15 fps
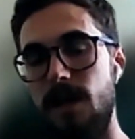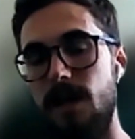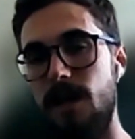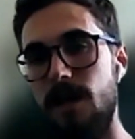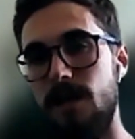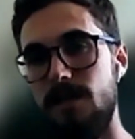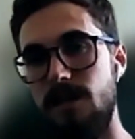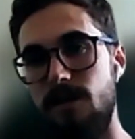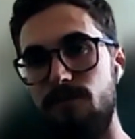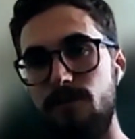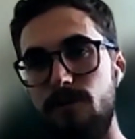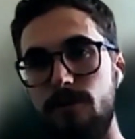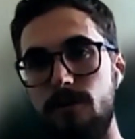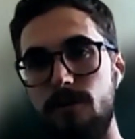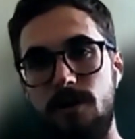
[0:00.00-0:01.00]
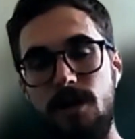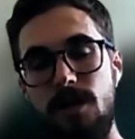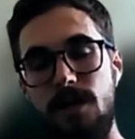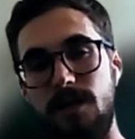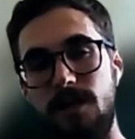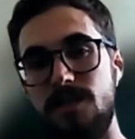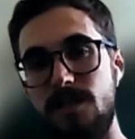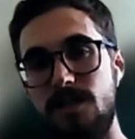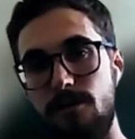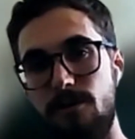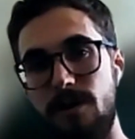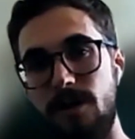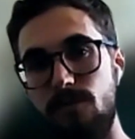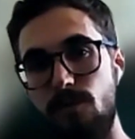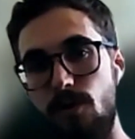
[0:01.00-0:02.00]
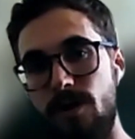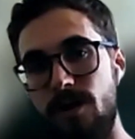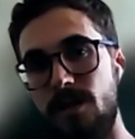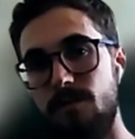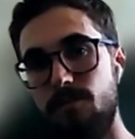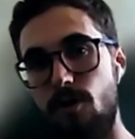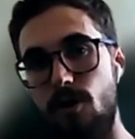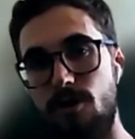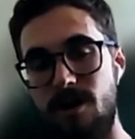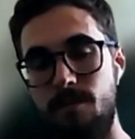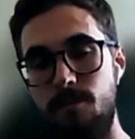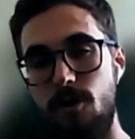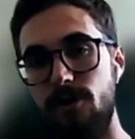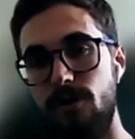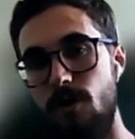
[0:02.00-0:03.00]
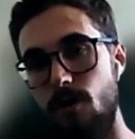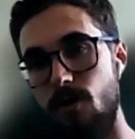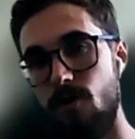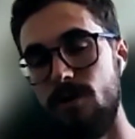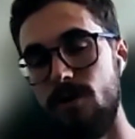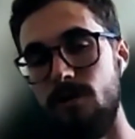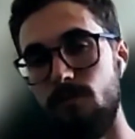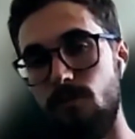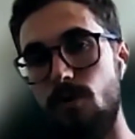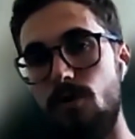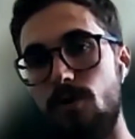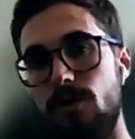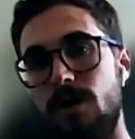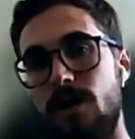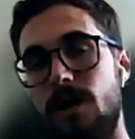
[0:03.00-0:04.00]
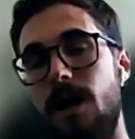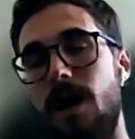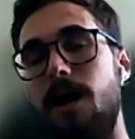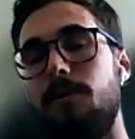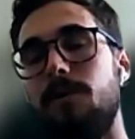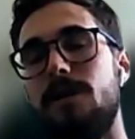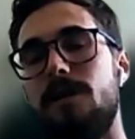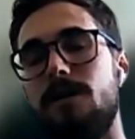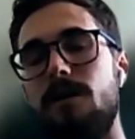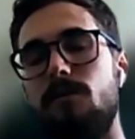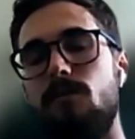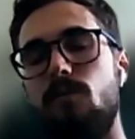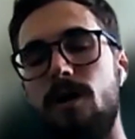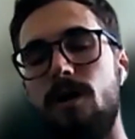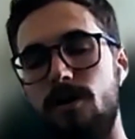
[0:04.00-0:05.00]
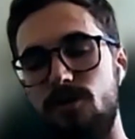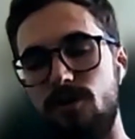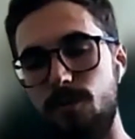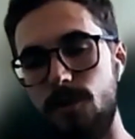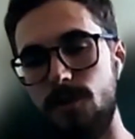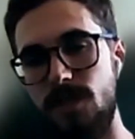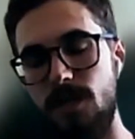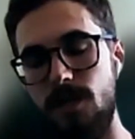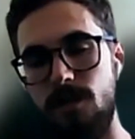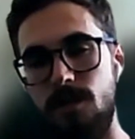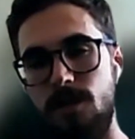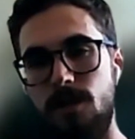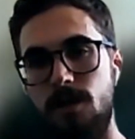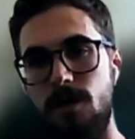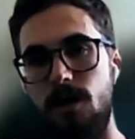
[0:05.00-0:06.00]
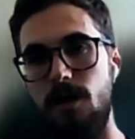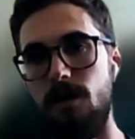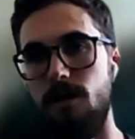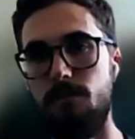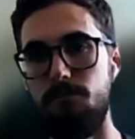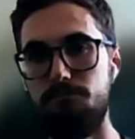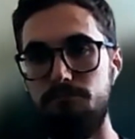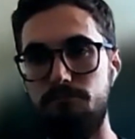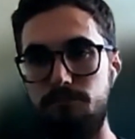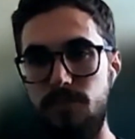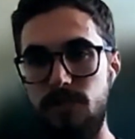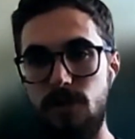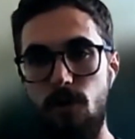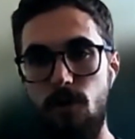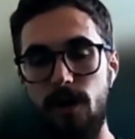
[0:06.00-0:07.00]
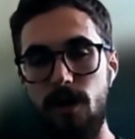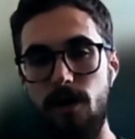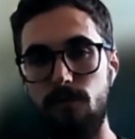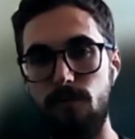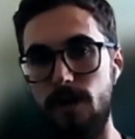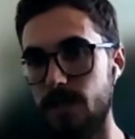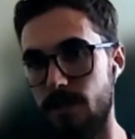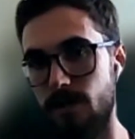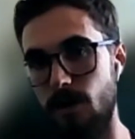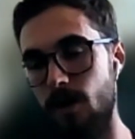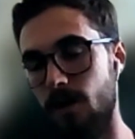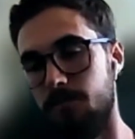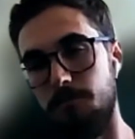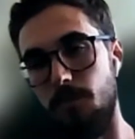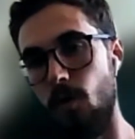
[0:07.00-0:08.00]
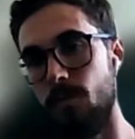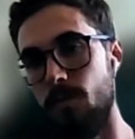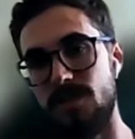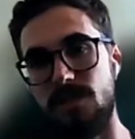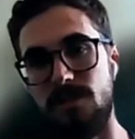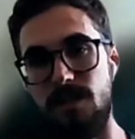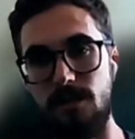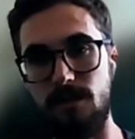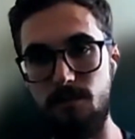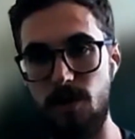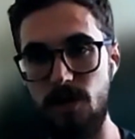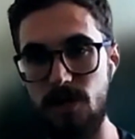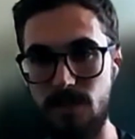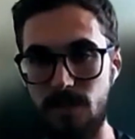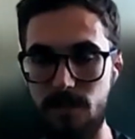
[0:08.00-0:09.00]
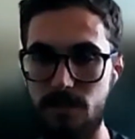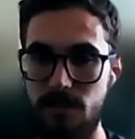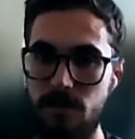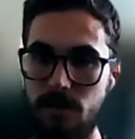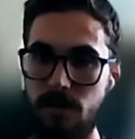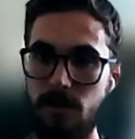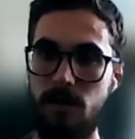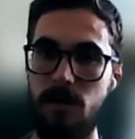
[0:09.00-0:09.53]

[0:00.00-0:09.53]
And if you're considering enrolling in the program or you're already enrolled, I would 100% um, be going on Reddit on almost a daily basis.